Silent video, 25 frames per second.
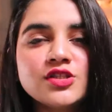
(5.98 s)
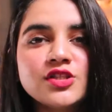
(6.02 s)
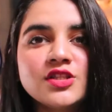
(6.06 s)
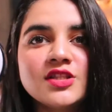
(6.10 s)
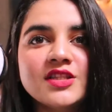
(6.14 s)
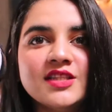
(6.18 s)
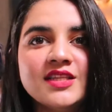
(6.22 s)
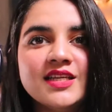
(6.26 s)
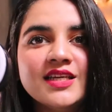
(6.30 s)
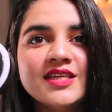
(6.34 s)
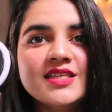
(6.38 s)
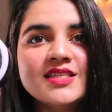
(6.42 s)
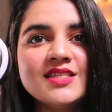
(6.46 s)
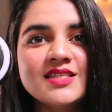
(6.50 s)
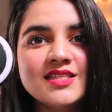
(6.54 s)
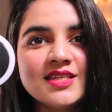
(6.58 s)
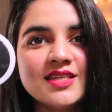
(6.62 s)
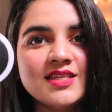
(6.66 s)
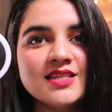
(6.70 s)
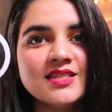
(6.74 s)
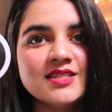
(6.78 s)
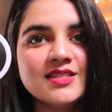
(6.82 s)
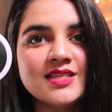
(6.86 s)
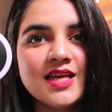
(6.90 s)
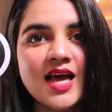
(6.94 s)
so this
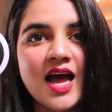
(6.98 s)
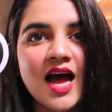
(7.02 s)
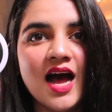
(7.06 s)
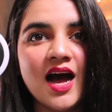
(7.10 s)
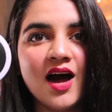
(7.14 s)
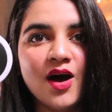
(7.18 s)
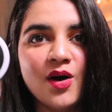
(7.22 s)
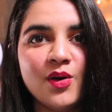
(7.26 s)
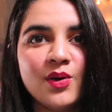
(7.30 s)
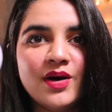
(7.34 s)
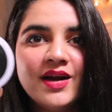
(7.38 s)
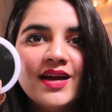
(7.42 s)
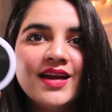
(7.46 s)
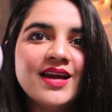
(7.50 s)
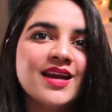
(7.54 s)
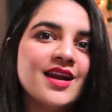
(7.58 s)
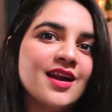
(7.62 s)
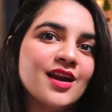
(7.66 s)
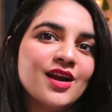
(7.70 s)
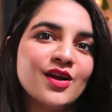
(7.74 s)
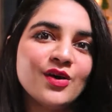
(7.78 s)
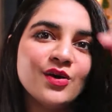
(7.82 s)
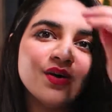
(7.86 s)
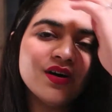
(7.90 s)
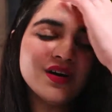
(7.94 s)
is how it
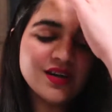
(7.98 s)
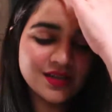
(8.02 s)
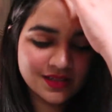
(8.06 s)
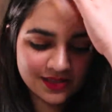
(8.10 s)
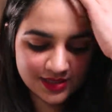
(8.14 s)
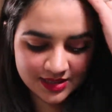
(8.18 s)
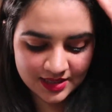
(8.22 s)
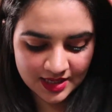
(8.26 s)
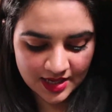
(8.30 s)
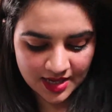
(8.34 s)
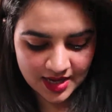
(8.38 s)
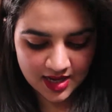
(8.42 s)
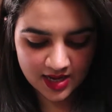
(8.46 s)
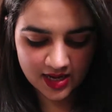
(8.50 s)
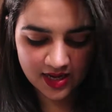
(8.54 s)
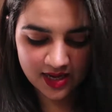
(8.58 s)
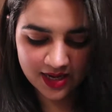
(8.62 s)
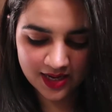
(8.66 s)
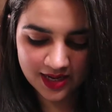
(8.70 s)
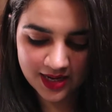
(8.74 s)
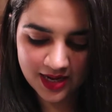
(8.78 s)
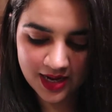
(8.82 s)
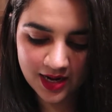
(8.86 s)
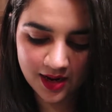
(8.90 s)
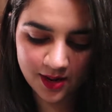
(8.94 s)
looks.
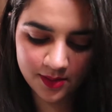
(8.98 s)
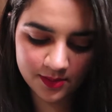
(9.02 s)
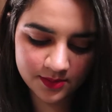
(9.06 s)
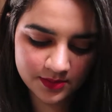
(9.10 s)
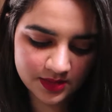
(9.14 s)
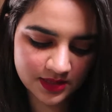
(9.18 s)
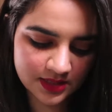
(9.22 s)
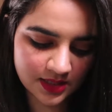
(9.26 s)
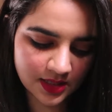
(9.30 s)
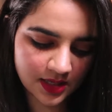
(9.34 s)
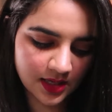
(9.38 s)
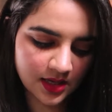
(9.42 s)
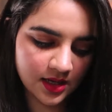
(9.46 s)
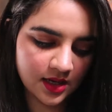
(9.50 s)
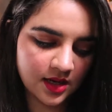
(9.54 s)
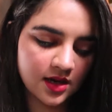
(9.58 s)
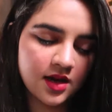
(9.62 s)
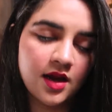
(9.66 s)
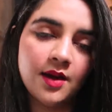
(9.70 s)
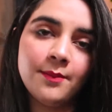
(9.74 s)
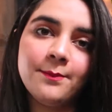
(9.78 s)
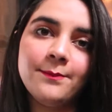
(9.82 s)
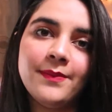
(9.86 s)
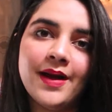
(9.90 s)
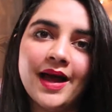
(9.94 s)
It comes in
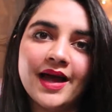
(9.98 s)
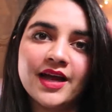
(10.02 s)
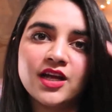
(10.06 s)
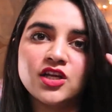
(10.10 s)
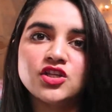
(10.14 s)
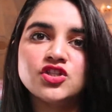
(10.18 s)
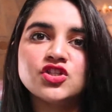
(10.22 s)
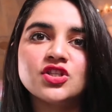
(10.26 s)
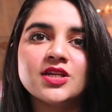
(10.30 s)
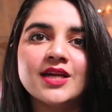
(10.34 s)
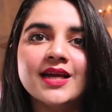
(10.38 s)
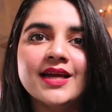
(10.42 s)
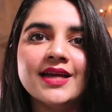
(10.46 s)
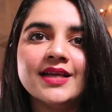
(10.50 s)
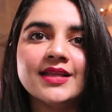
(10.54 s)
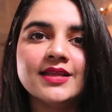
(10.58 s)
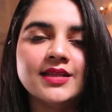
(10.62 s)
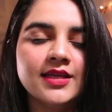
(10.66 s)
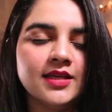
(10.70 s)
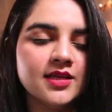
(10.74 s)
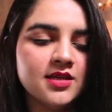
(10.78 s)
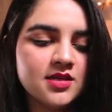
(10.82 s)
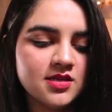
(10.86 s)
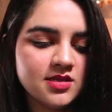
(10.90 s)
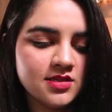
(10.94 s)
a package like
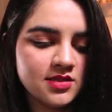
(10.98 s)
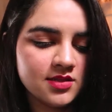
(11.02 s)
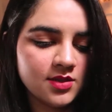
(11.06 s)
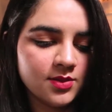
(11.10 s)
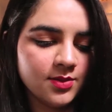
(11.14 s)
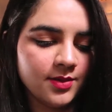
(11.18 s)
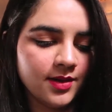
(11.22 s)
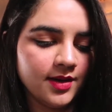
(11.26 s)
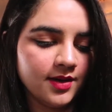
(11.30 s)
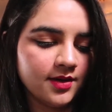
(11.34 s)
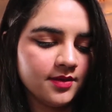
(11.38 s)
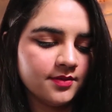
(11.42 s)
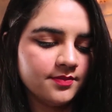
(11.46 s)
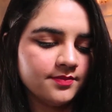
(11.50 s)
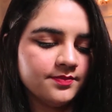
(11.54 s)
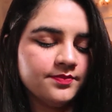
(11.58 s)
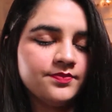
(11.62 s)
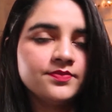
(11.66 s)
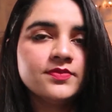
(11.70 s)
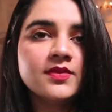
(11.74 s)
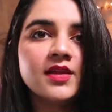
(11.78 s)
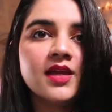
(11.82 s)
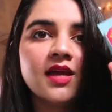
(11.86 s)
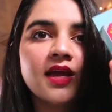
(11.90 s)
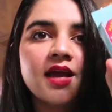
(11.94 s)
this.
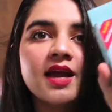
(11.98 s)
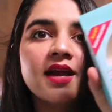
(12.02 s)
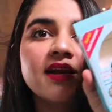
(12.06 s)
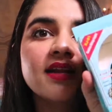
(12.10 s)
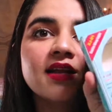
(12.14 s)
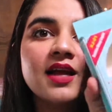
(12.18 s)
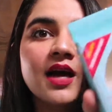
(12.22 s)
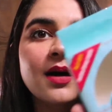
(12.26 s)
It